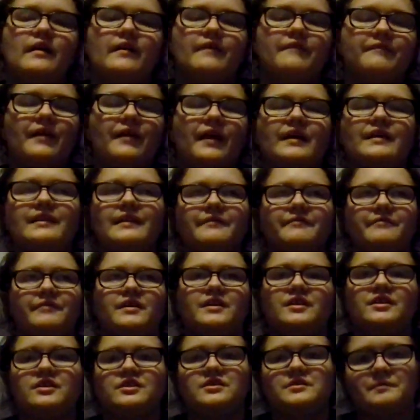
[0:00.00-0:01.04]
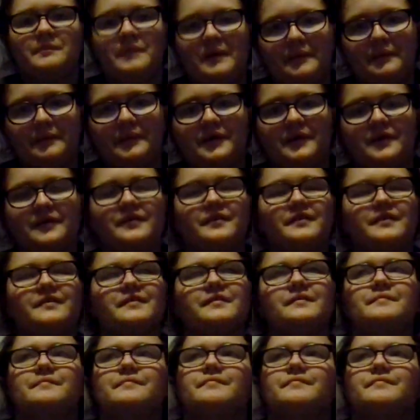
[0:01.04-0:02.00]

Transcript: finally finished my book.